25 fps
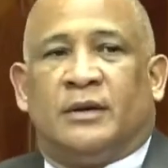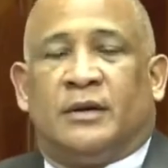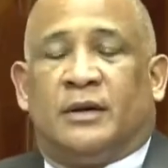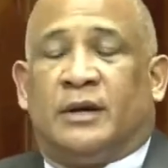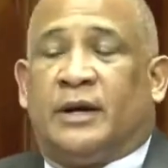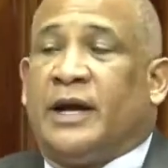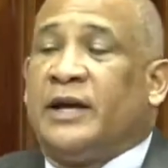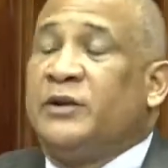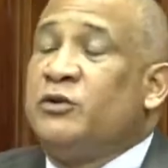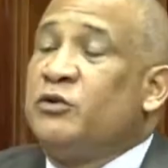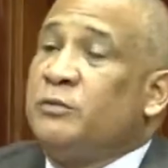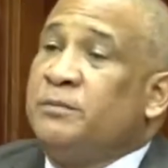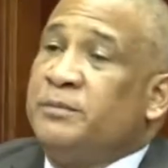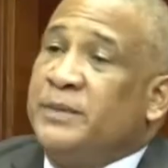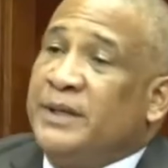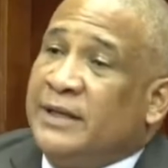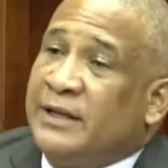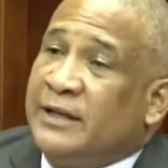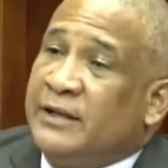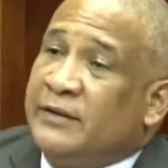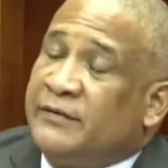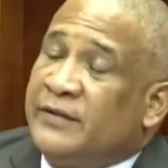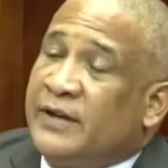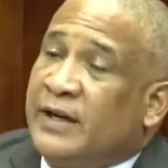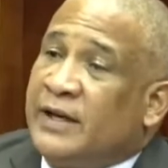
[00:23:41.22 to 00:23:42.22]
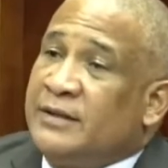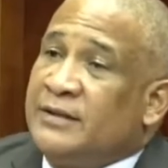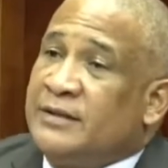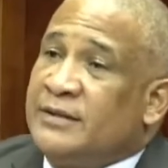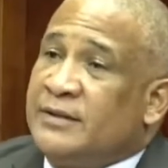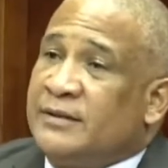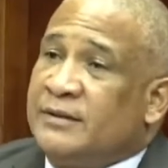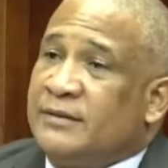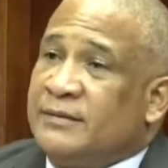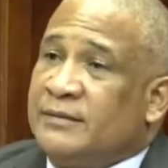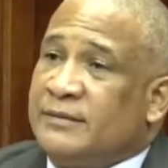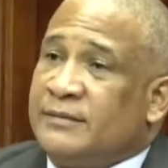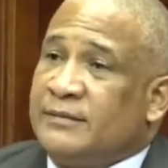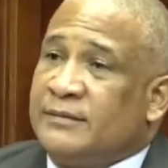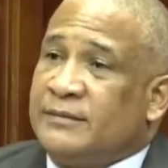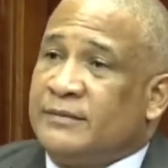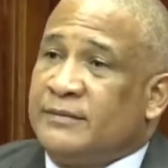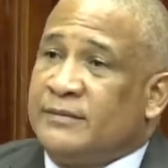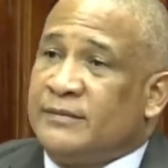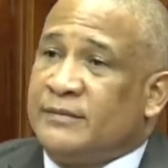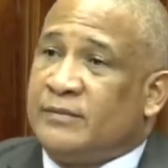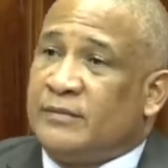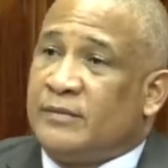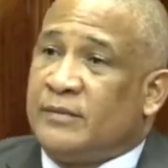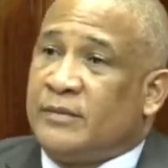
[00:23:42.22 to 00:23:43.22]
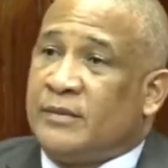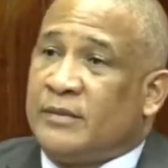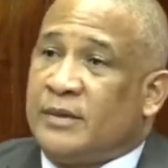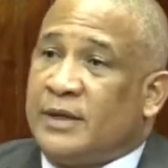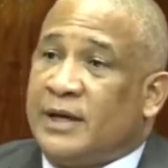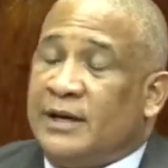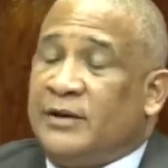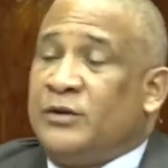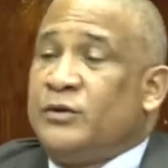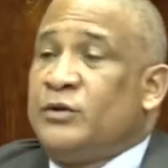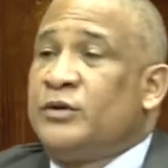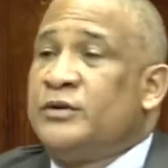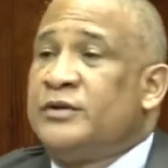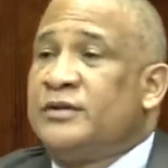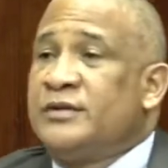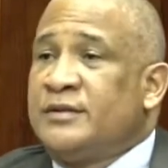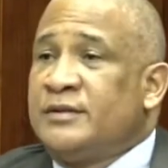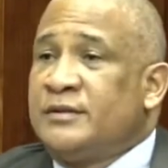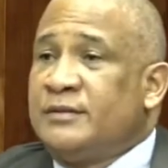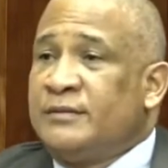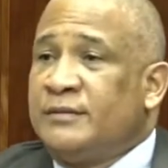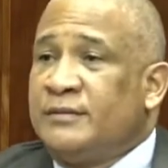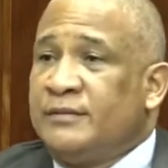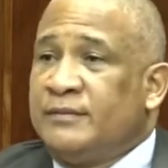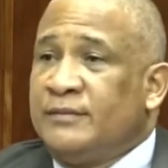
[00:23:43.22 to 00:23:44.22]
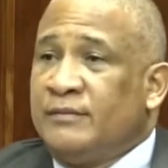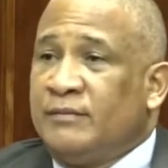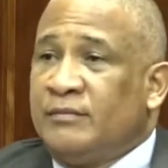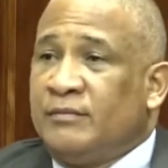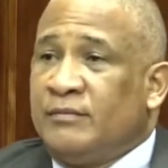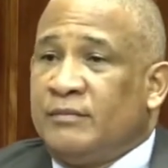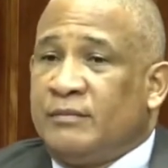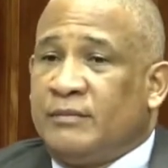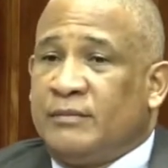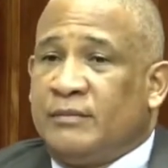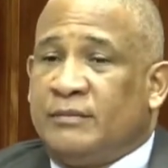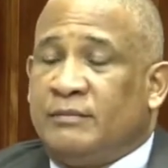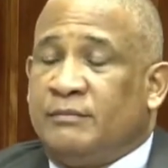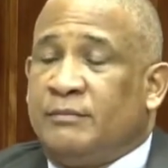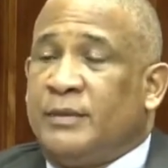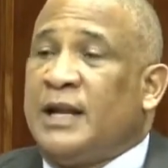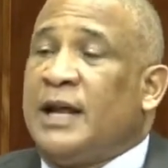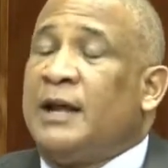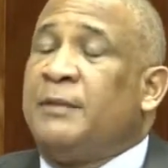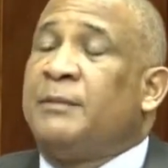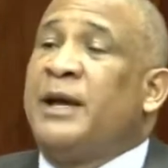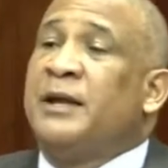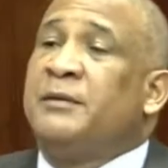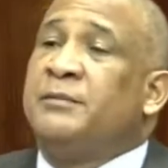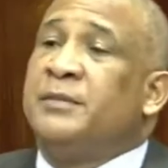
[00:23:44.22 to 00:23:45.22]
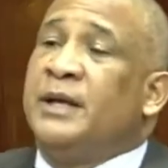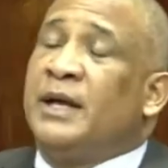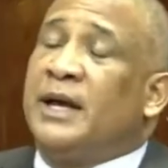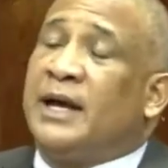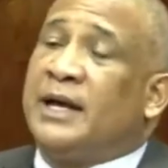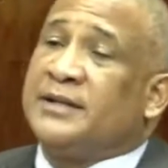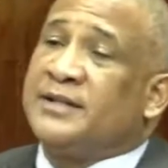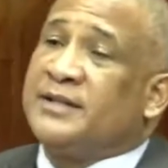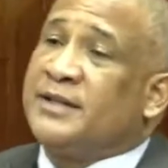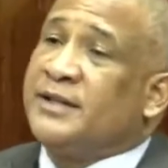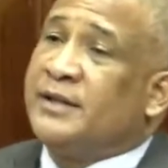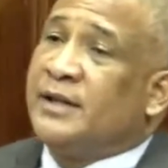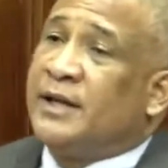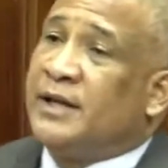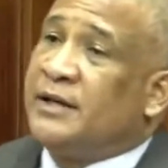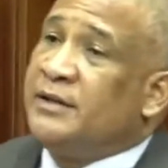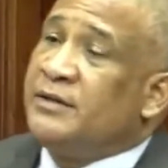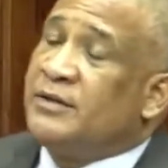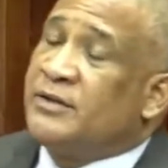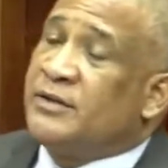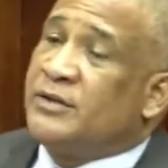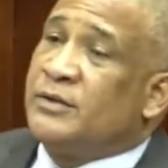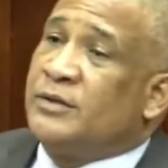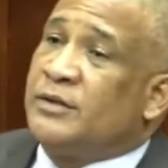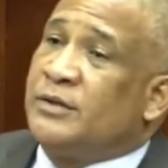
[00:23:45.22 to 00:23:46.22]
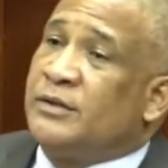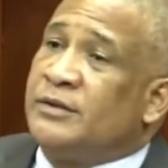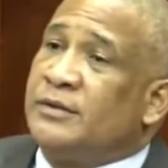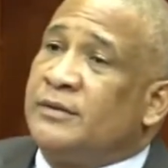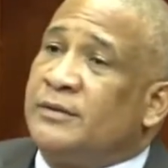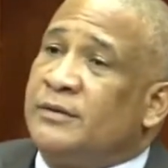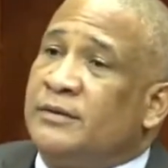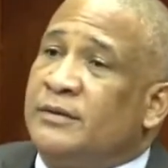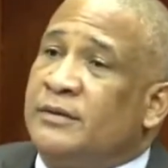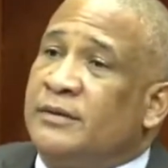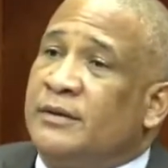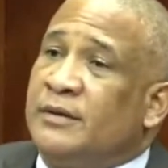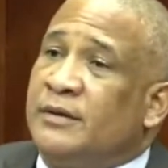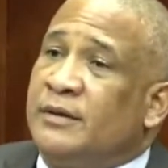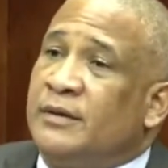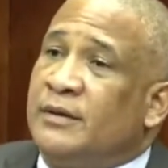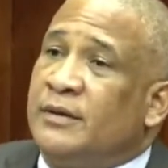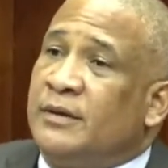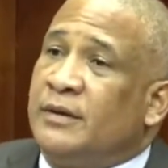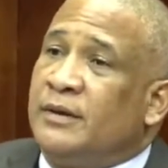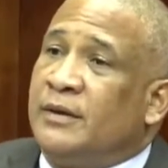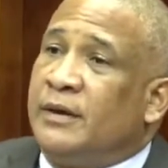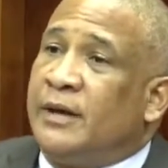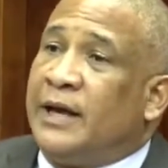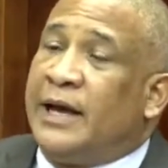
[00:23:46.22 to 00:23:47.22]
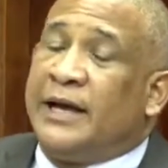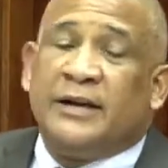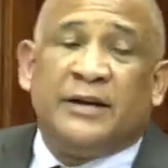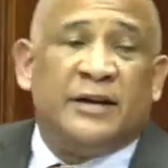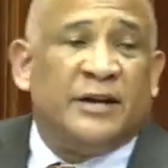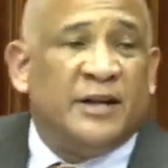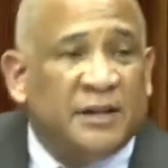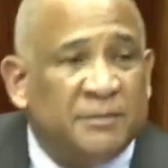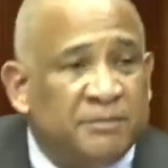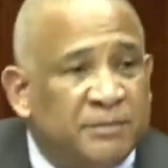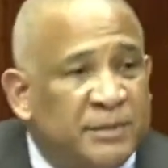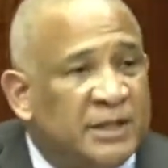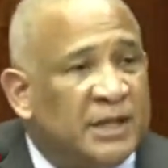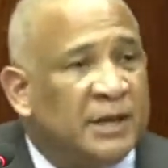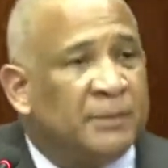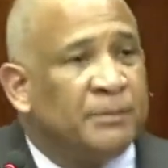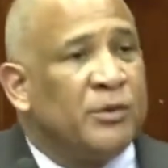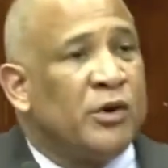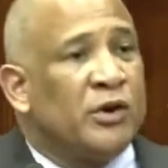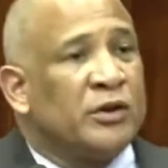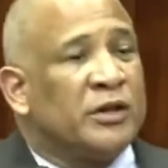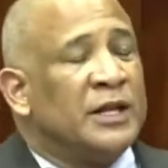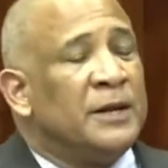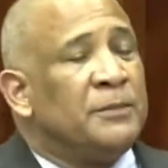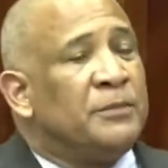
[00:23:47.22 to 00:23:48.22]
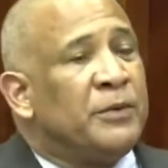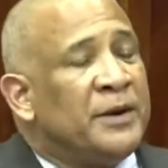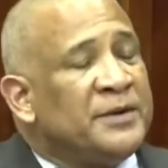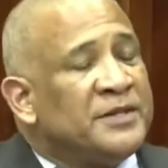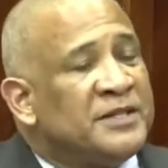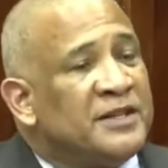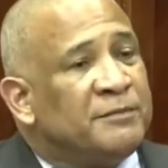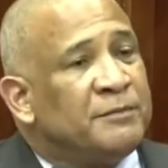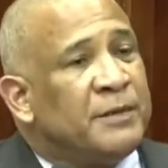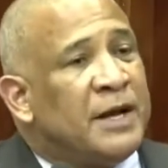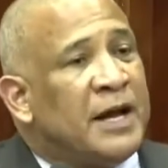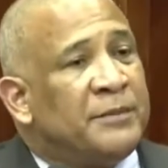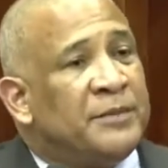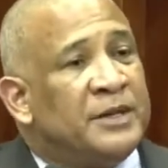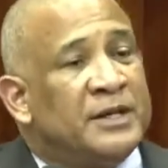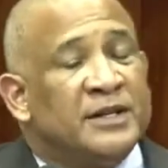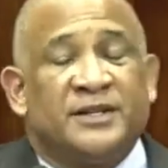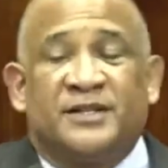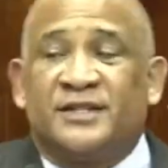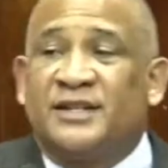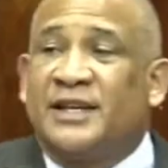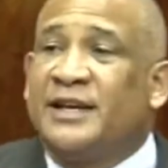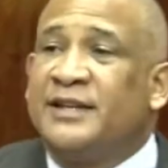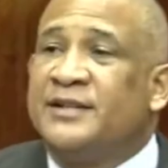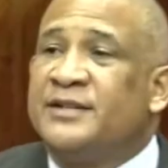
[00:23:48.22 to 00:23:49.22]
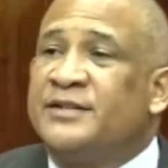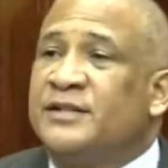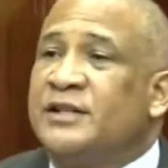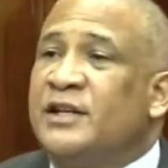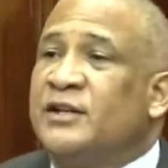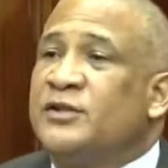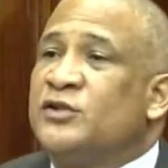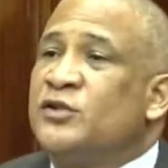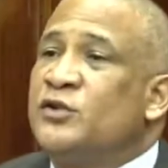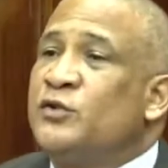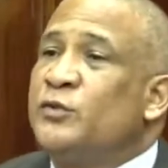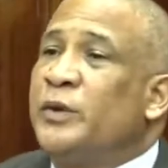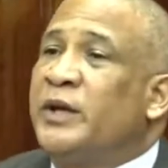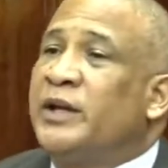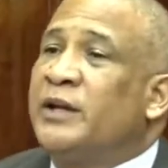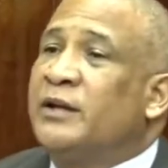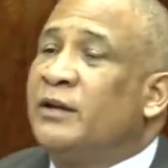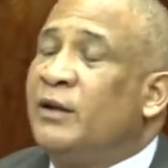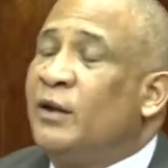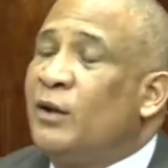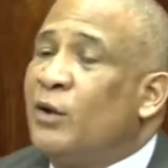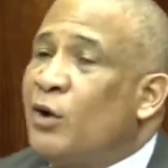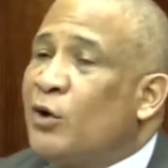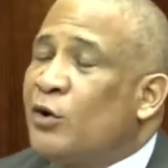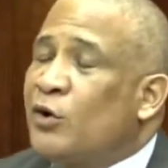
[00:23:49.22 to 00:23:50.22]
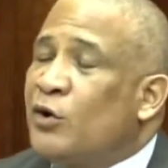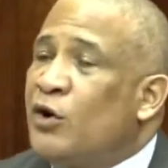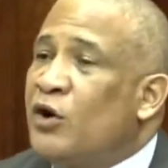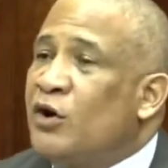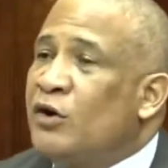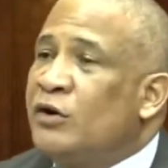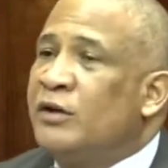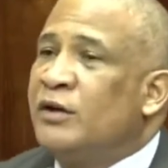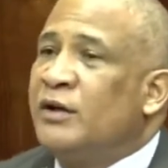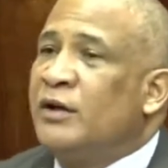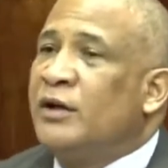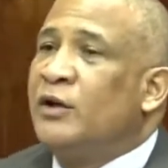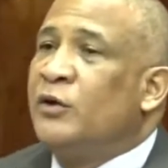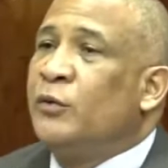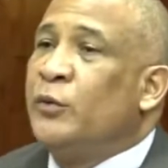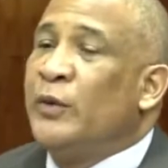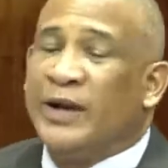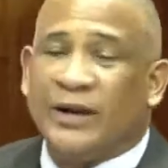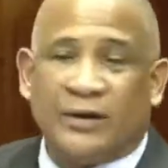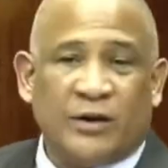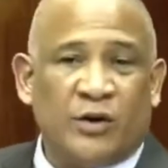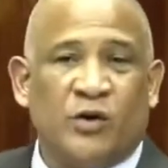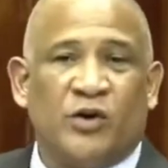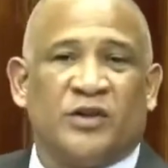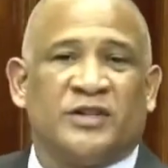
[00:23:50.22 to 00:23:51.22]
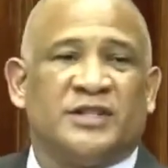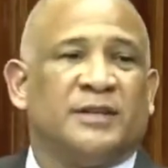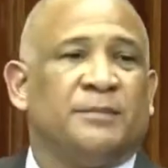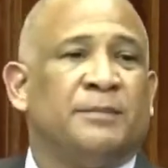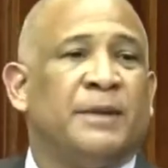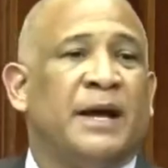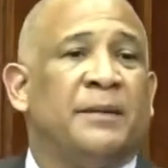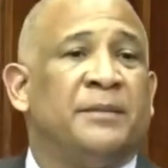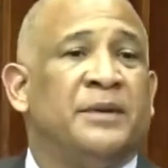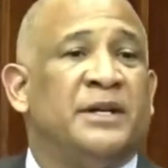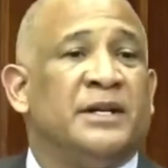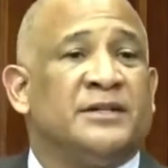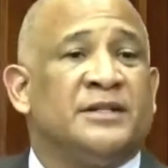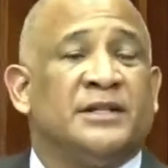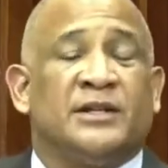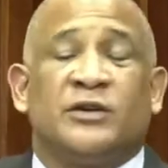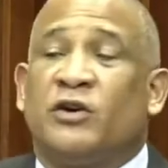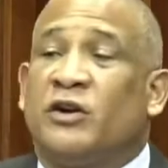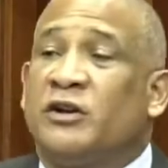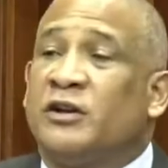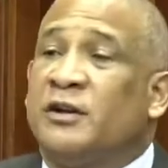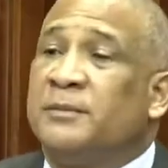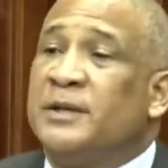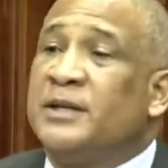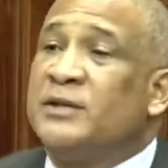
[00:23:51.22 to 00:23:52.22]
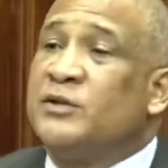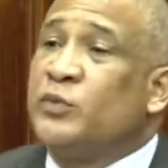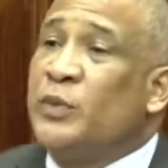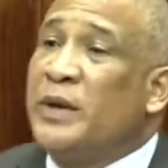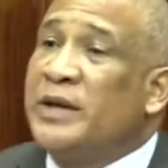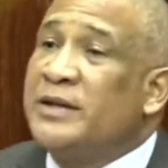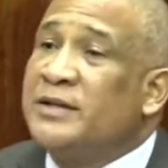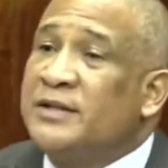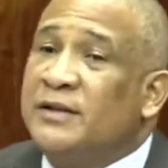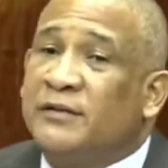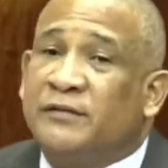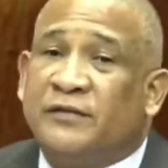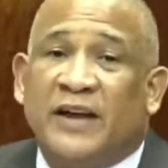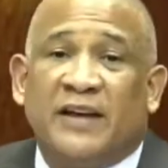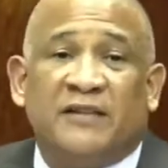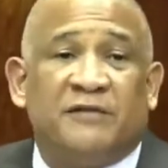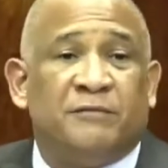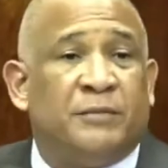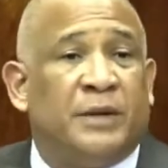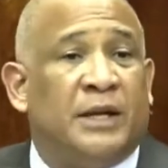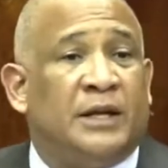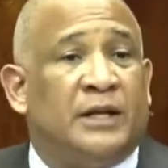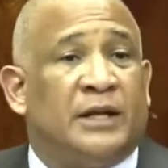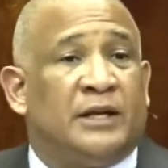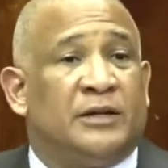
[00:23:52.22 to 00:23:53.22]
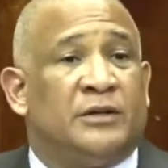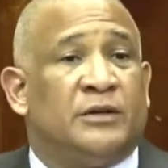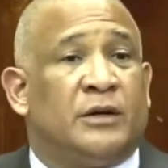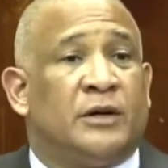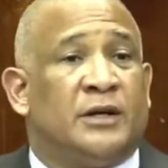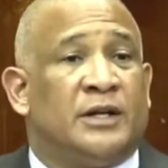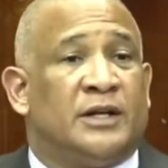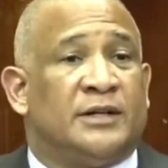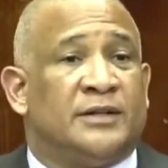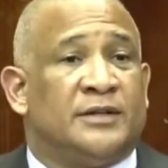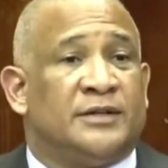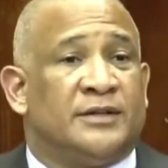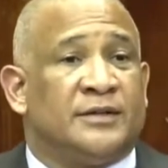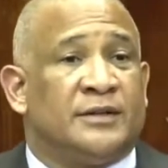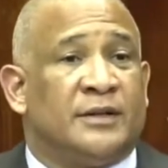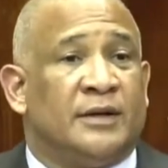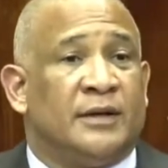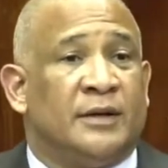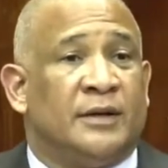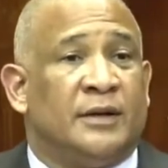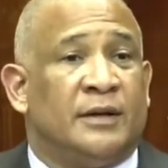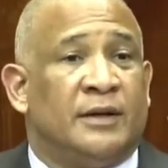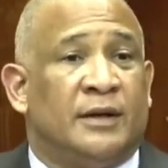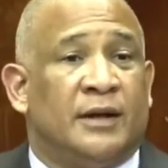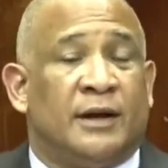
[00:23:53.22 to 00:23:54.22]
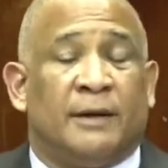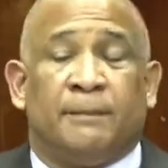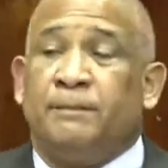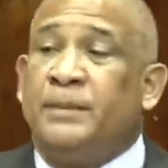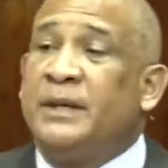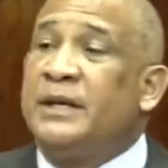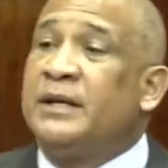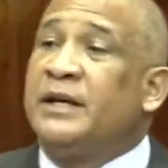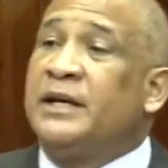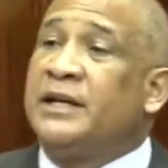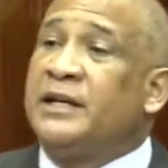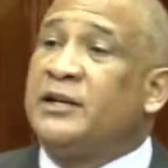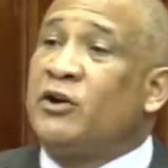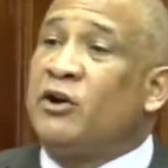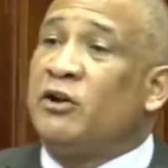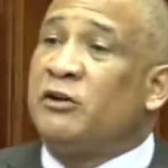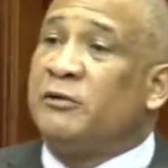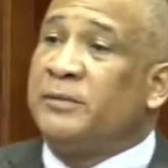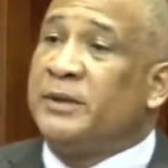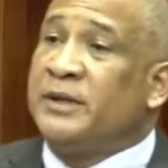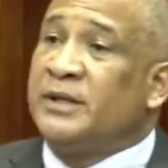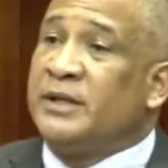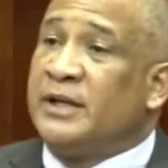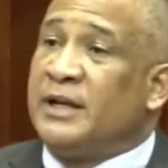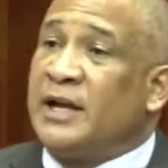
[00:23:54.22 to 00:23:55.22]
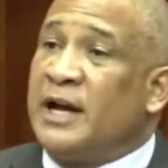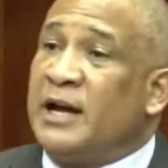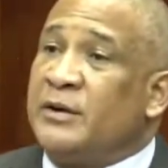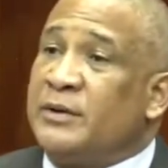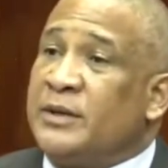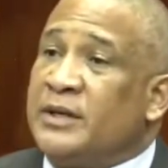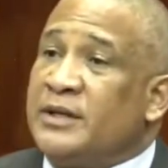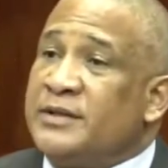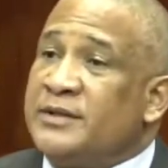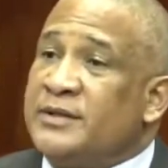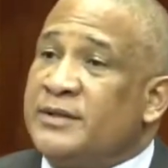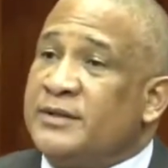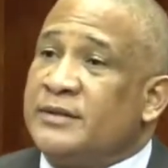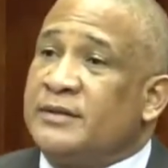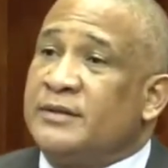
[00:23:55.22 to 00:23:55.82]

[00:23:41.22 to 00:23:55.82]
I don't believe that. I don't. But I might be asinine, so. I heard Mia Motley, Prince of Barbados, says the 2-week lockdown will cost the Barbados economy $25 million. A bigger economy than ours.